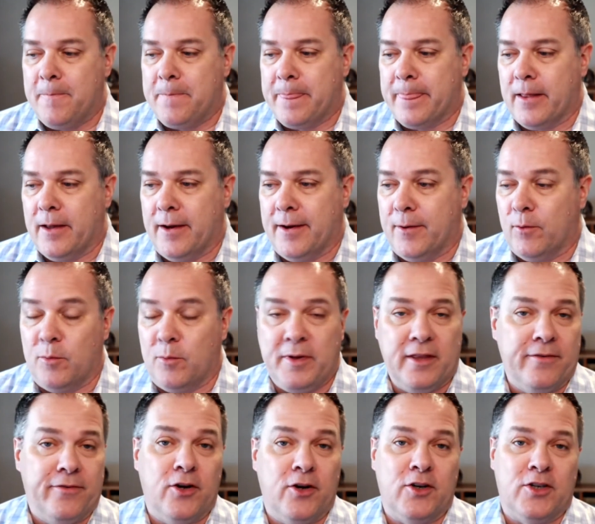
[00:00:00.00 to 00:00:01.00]
will be
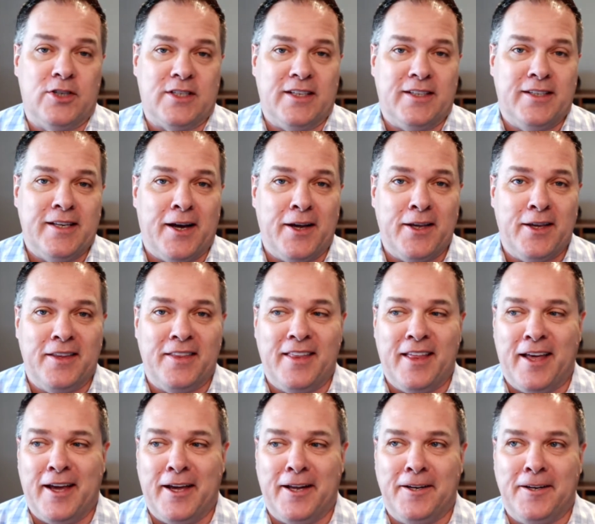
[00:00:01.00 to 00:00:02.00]
the first to tell you
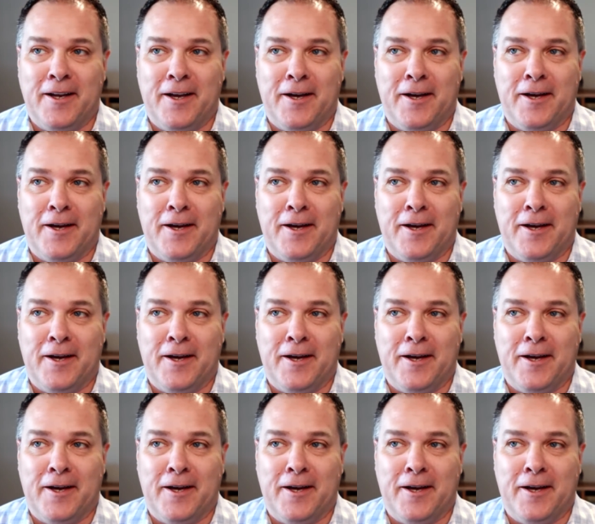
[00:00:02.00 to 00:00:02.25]
that